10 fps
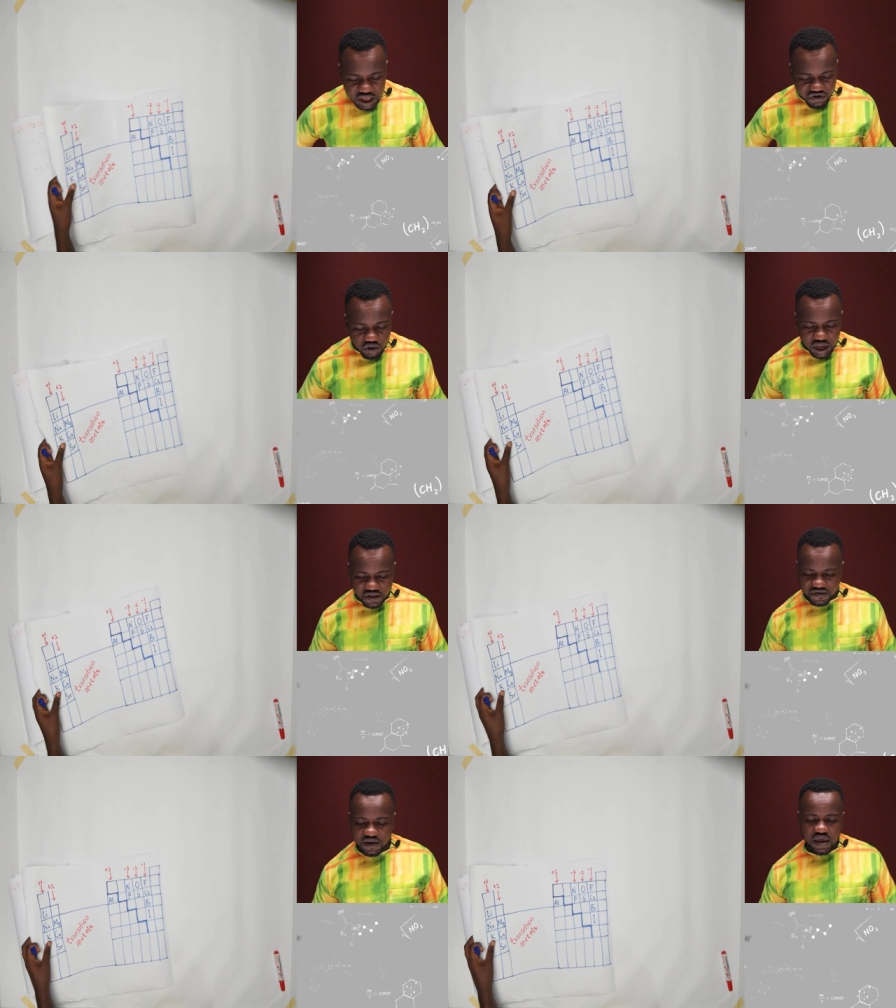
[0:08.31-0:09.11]
let's look
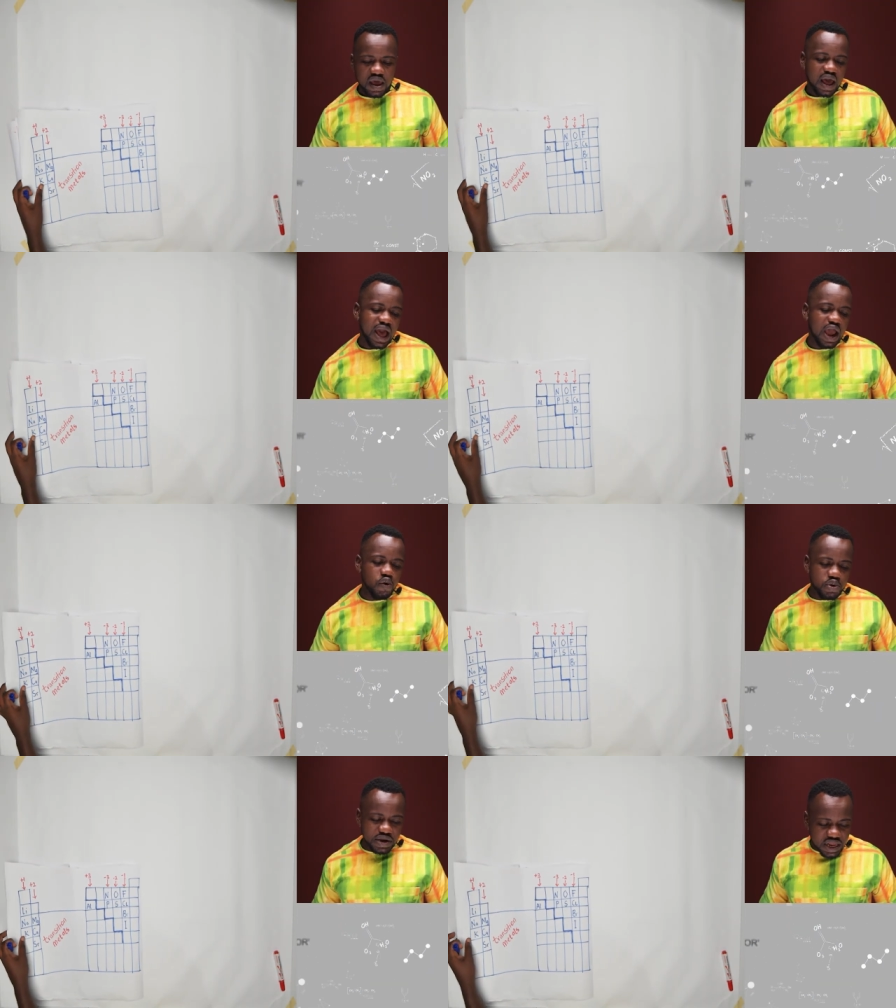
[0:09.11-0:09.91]
at
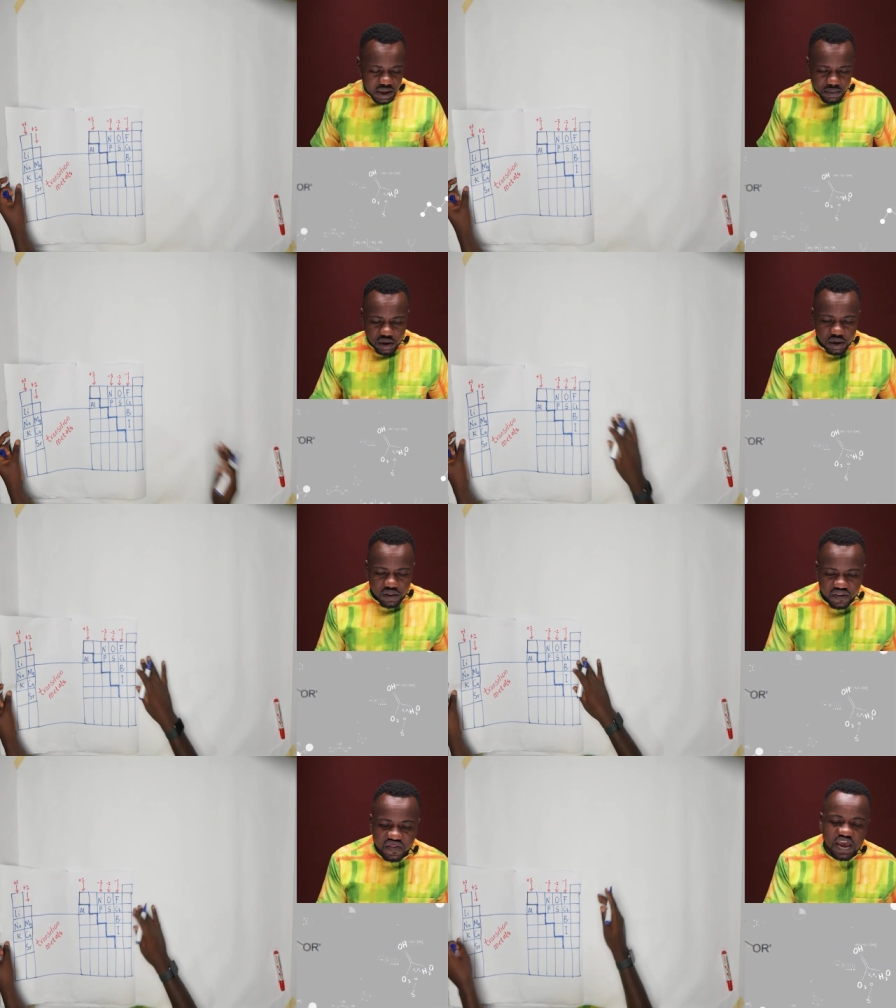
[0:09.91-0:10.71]
how we name
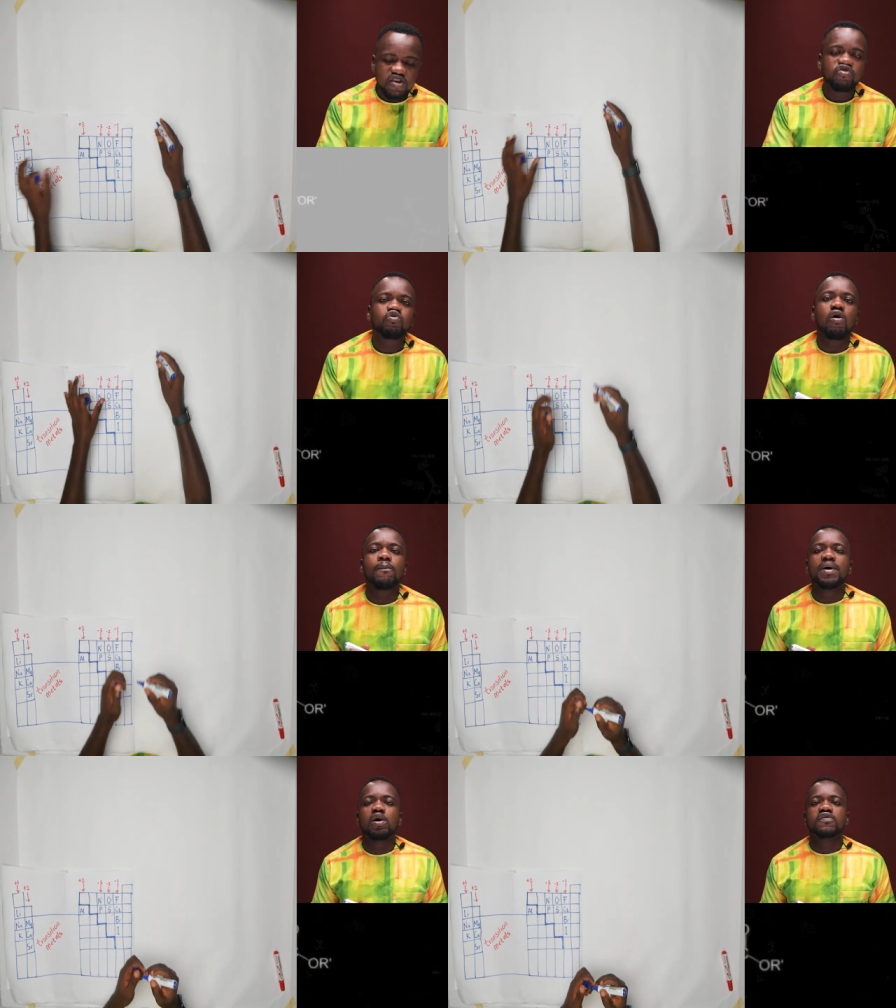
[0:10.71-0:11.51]
these
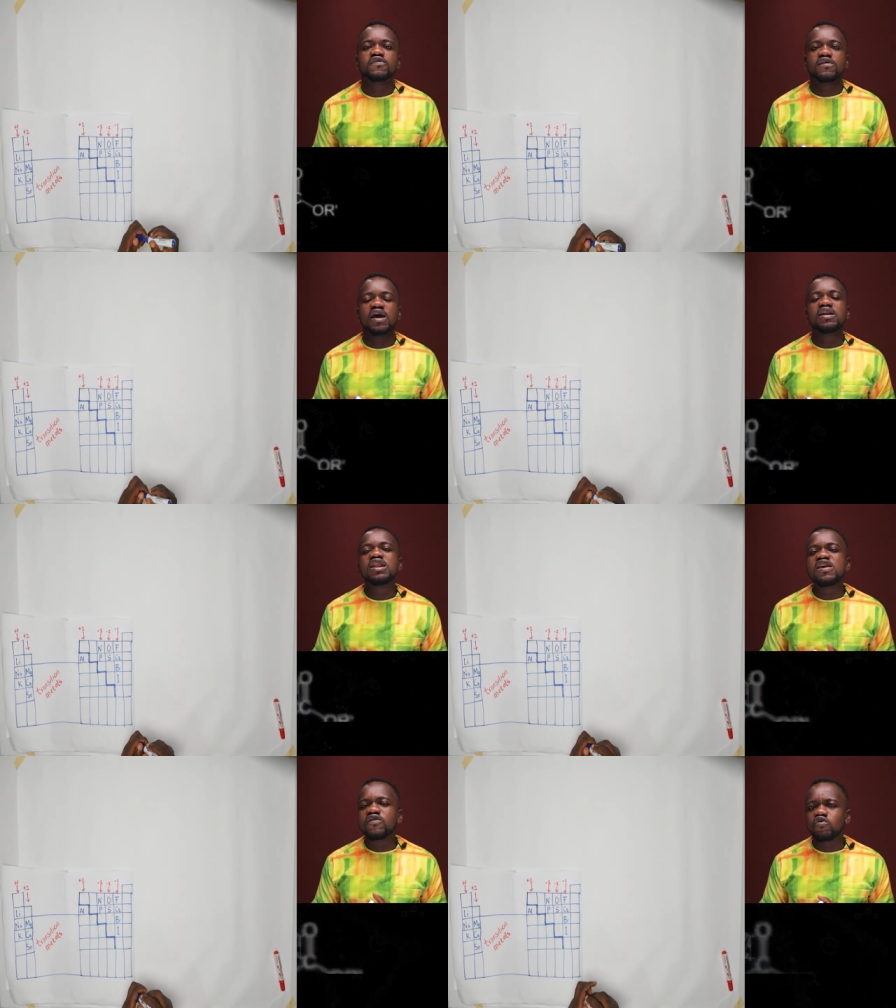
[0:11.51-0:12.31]
compounds.
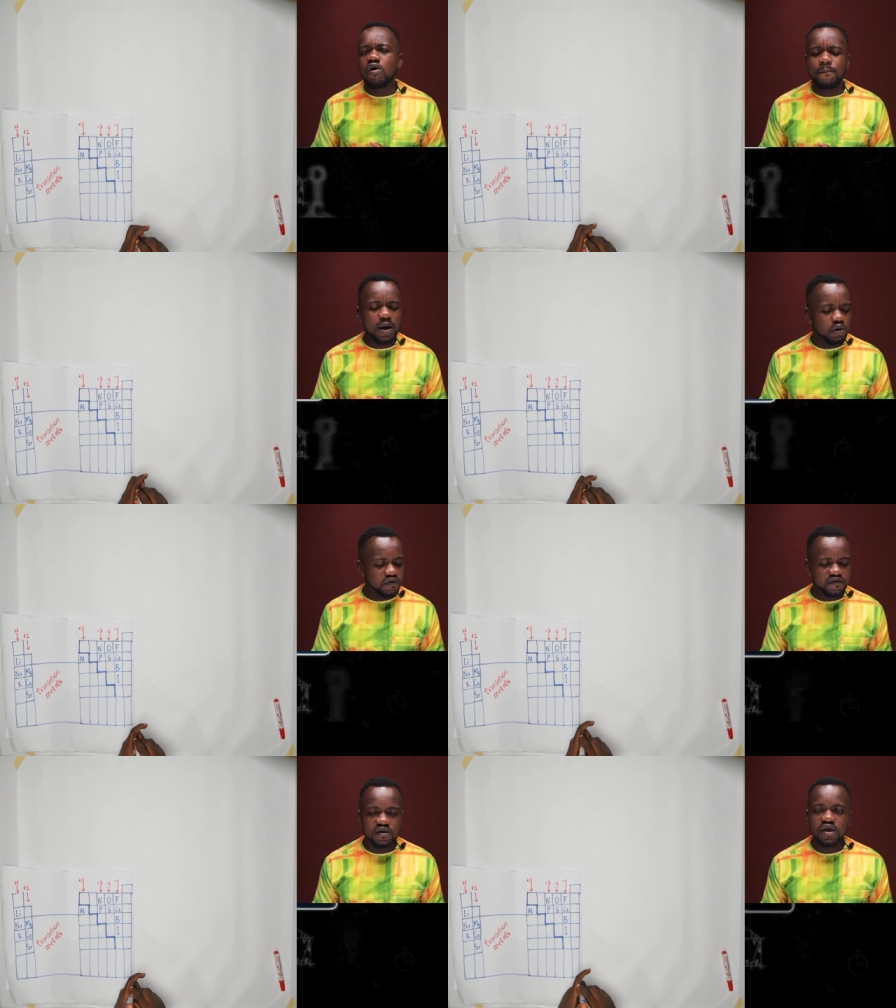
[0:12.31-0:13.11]
And these
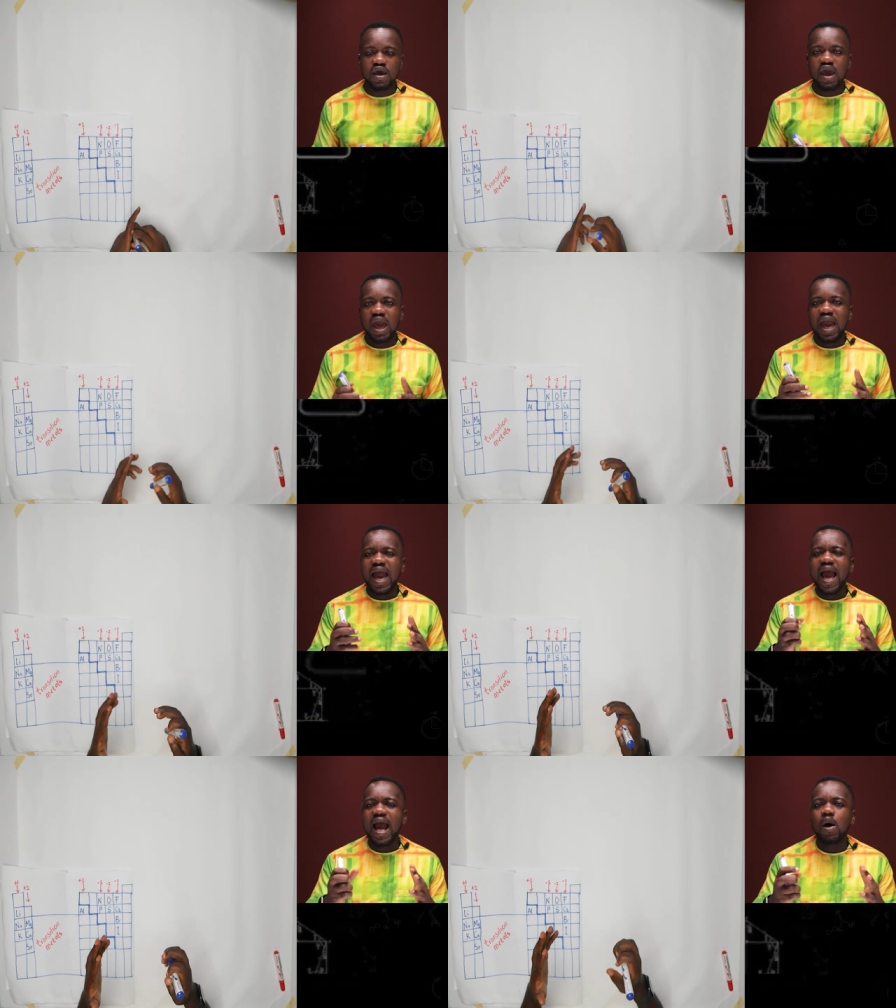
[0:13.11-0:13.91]
compounds
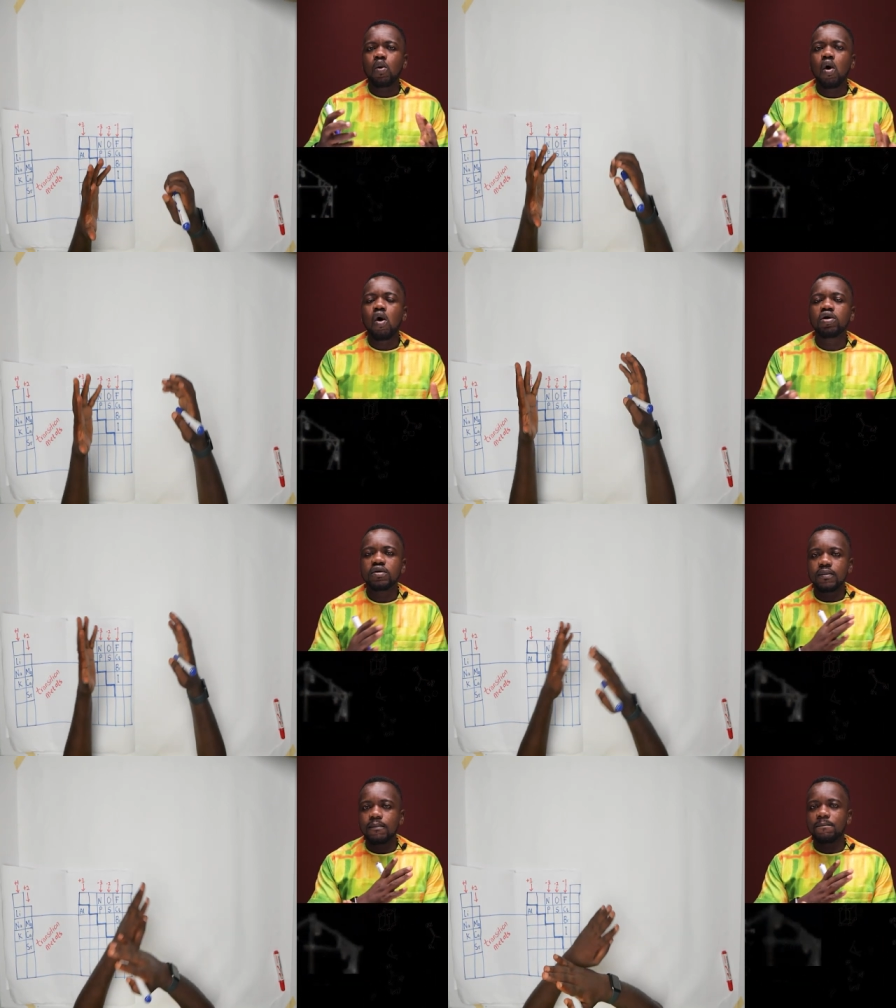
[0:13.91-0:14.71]
are
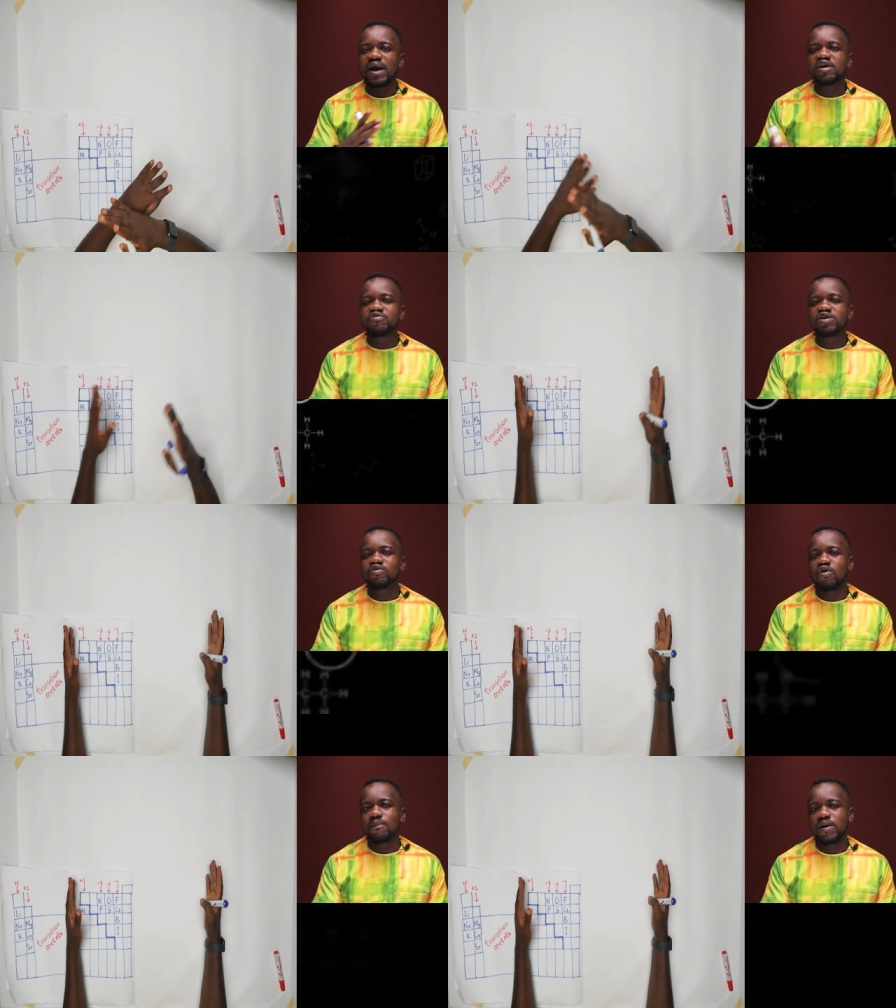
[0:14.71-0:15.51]
called
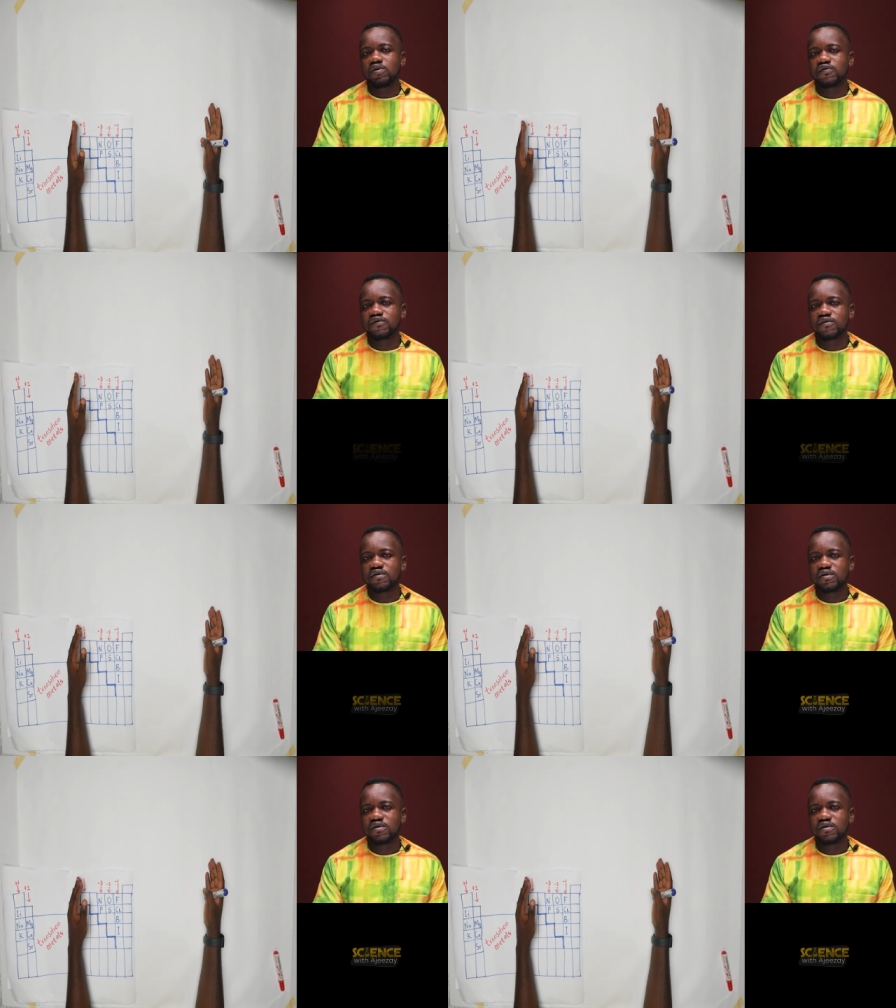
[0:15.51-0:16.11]
binary compounds.